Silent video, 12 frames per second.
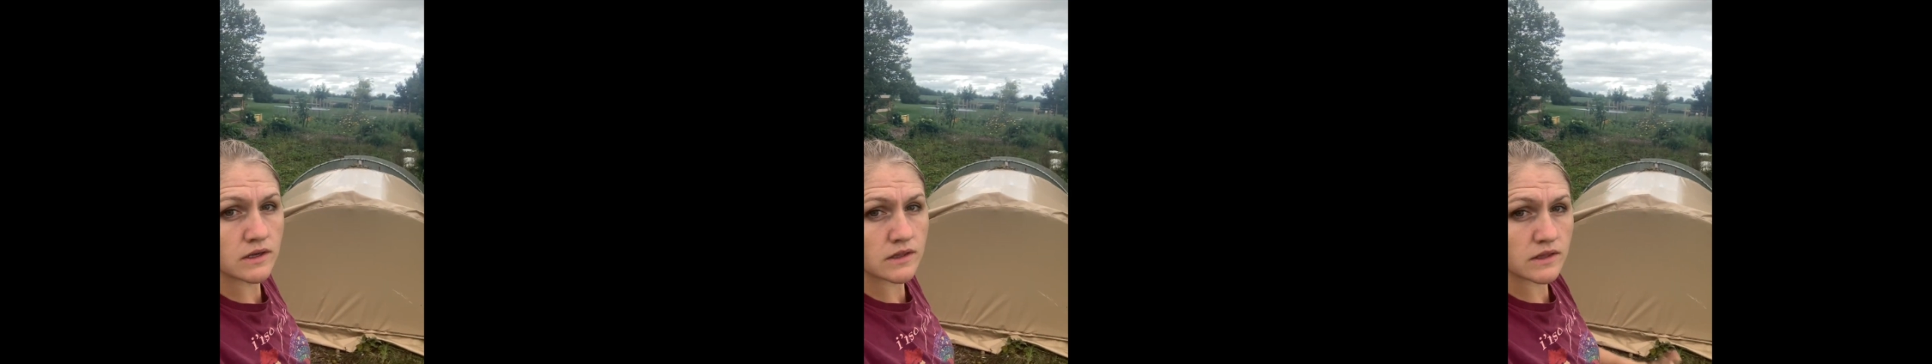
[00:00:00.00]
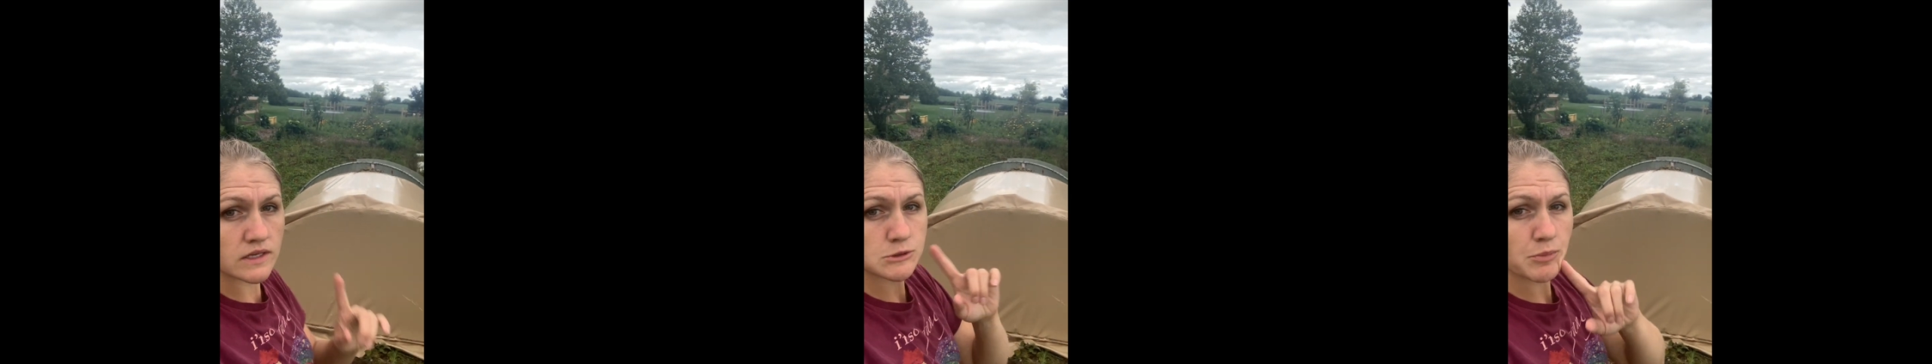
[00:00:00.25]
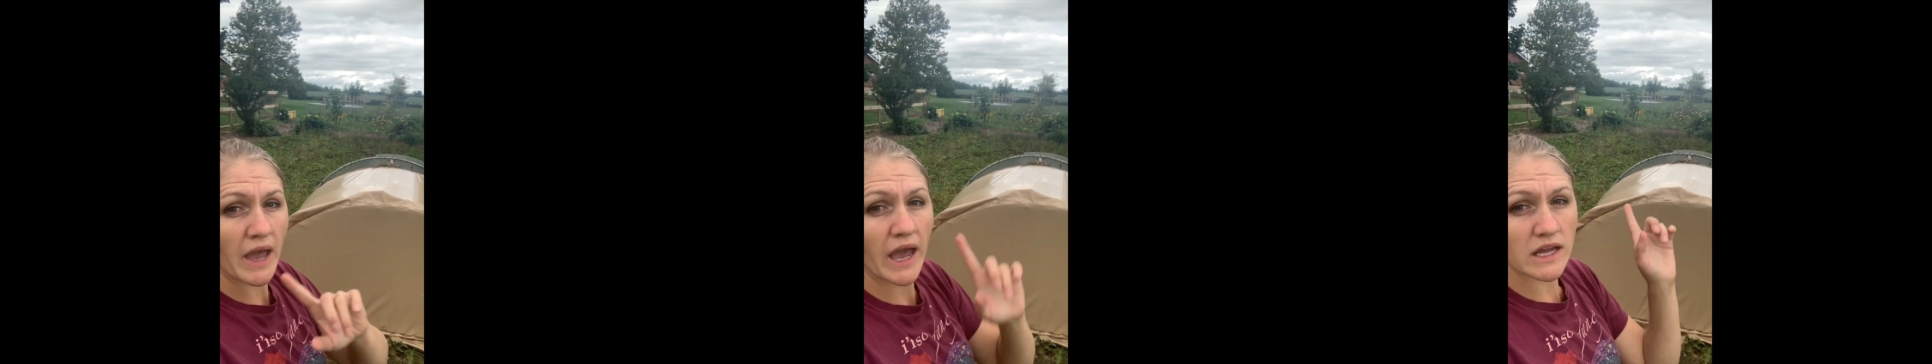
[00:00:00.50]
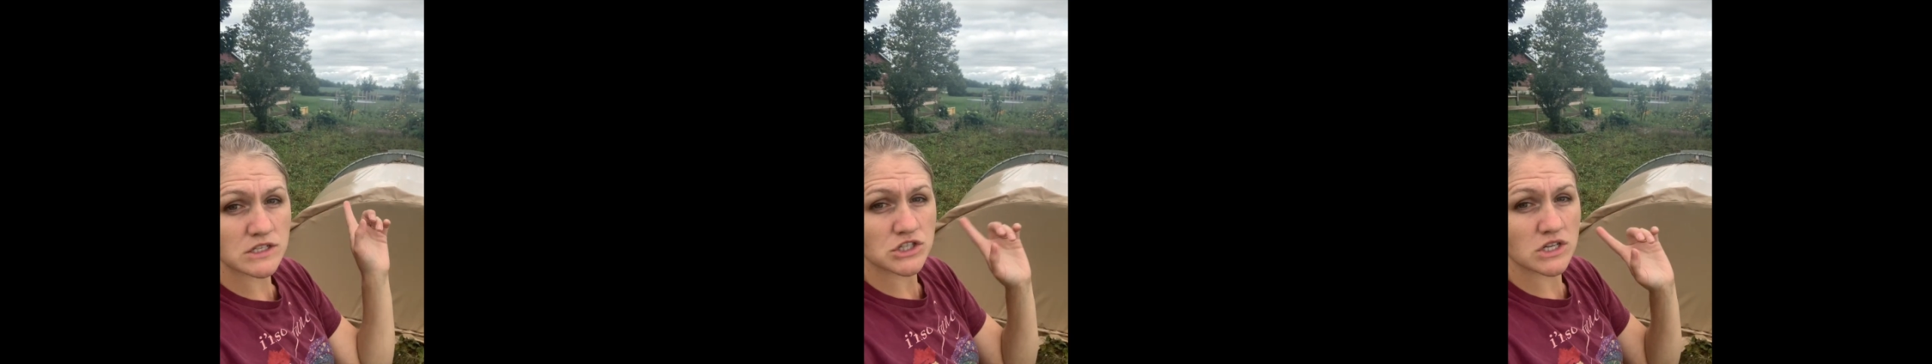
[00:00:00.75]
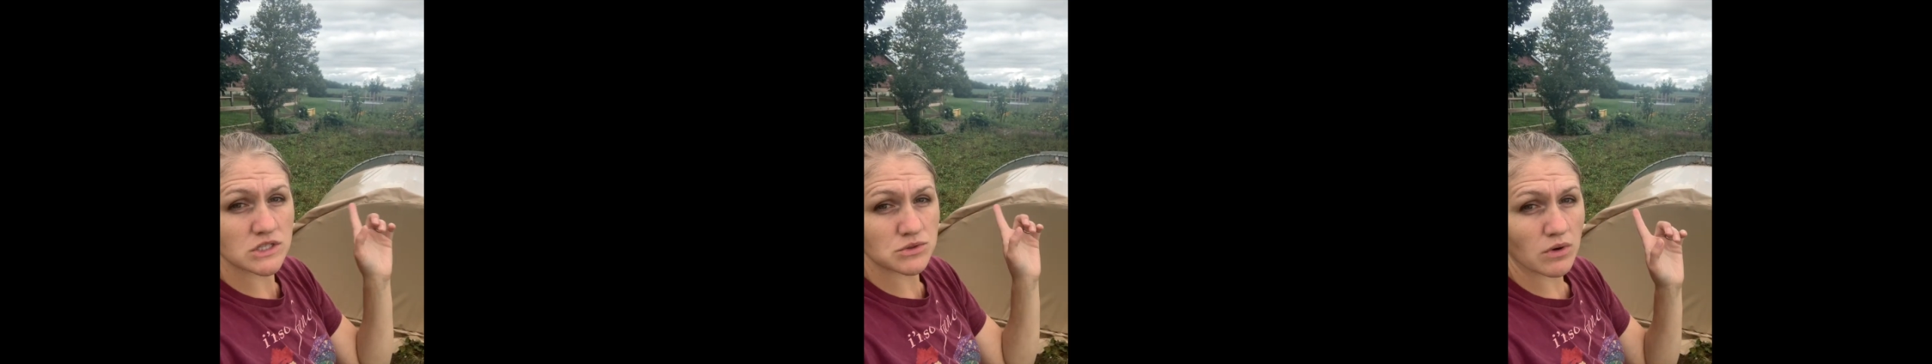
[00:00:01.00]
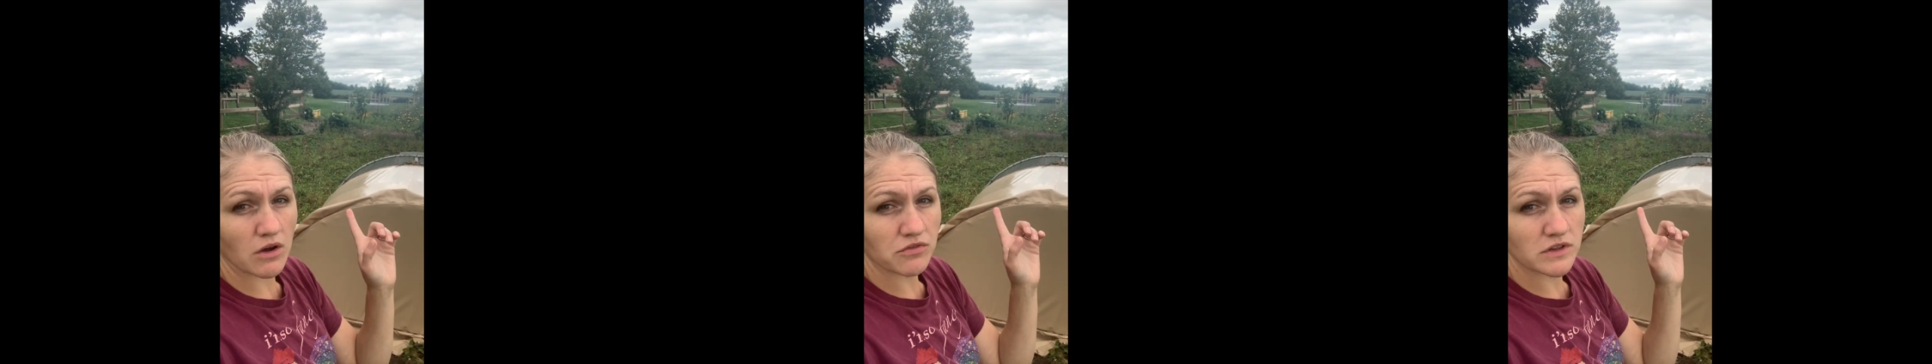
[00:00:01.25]
this patch is
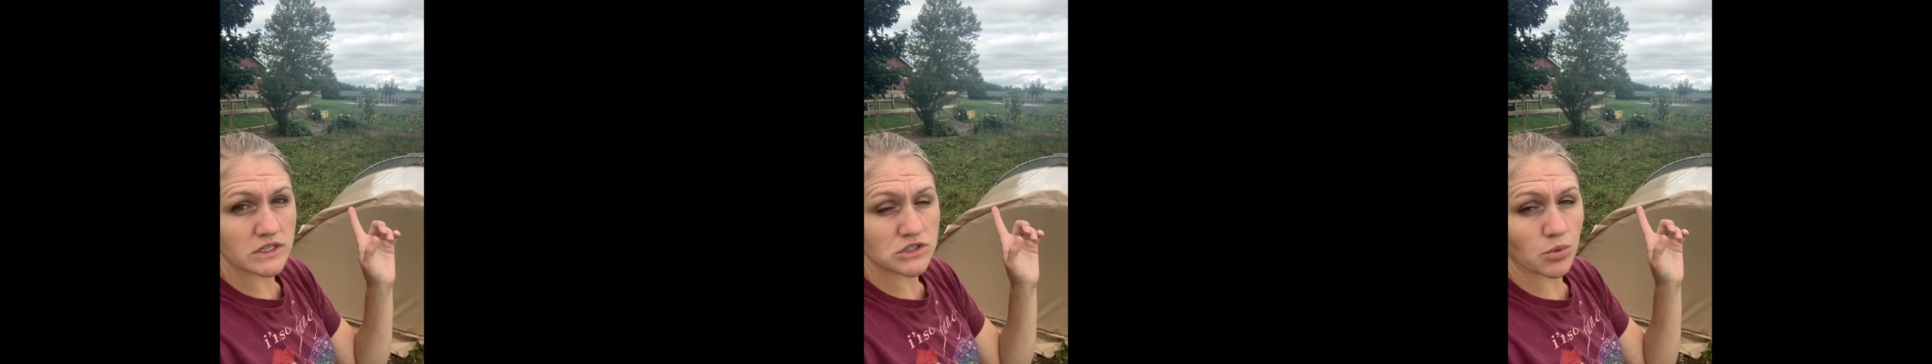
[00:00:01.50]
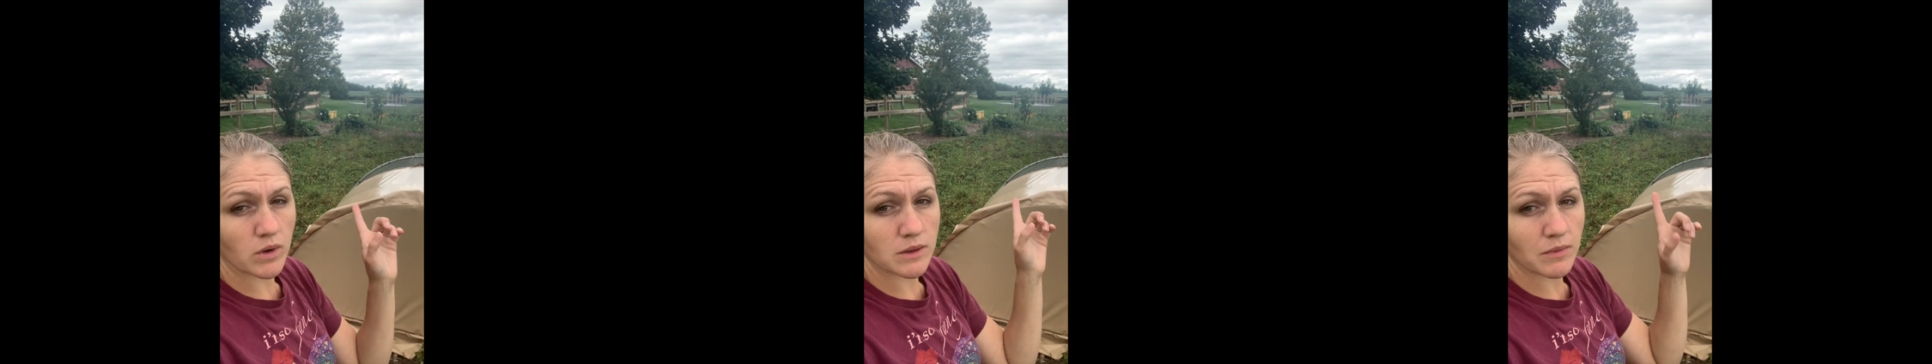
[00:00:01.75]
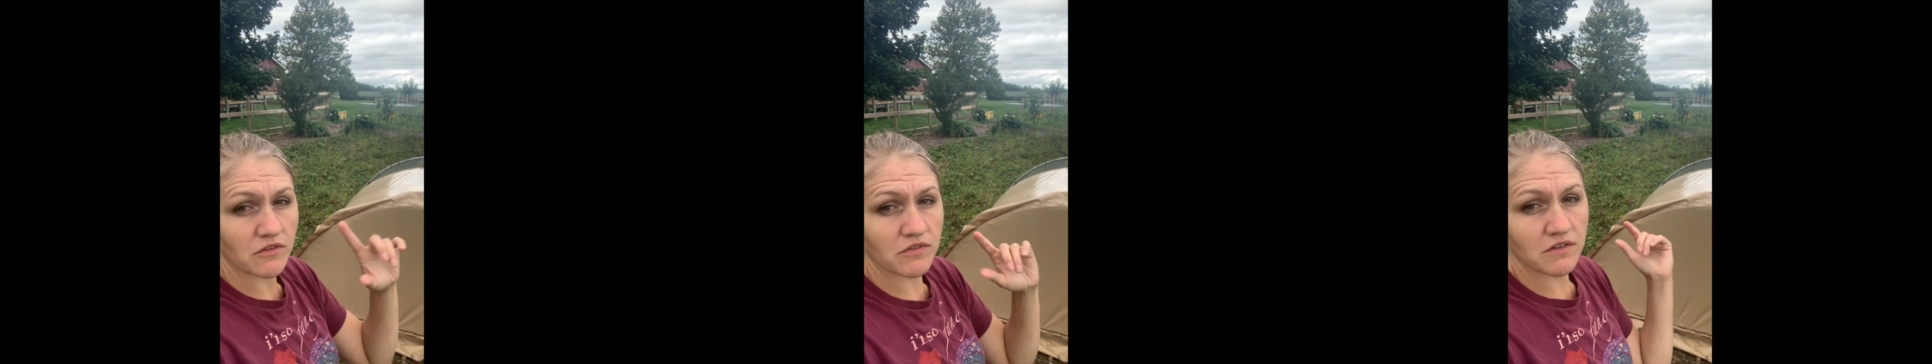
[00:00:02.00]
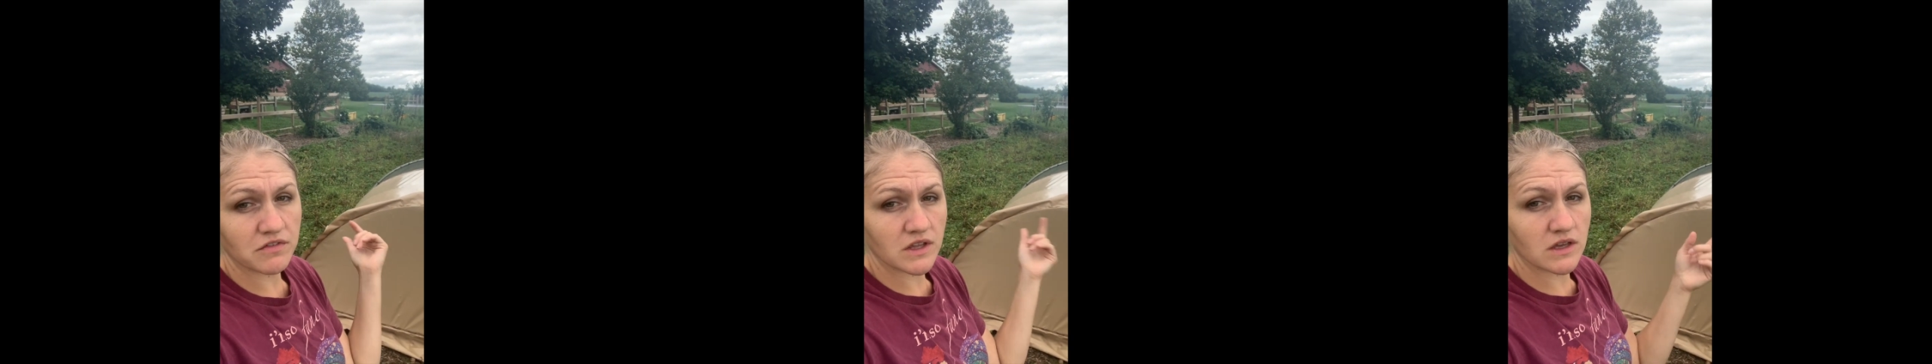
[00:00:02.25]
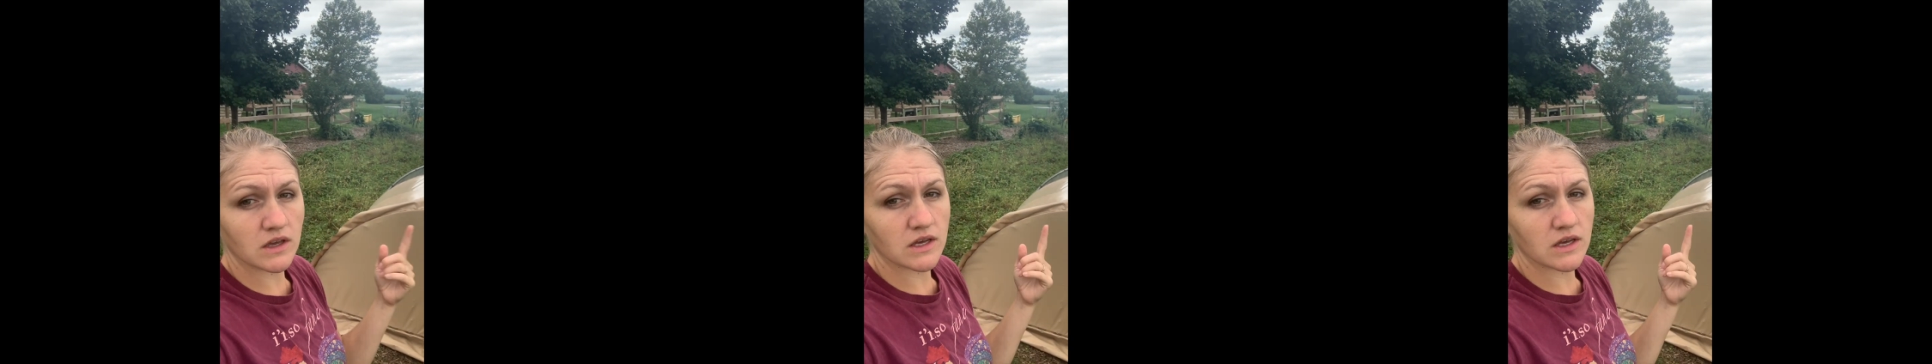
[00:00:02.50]
roughly 20 by 50.